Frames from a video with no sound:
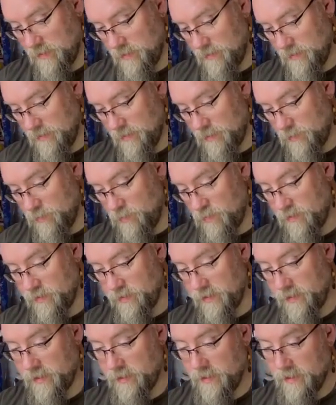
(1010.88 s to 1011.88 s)
This is
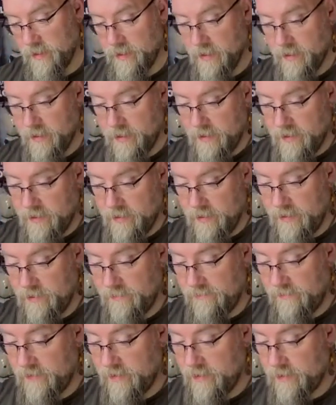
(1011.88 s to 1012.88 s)
brilliant. These
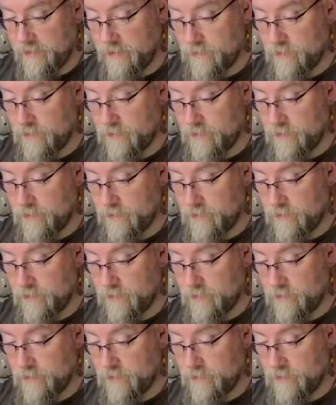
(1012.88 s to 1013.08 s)
figures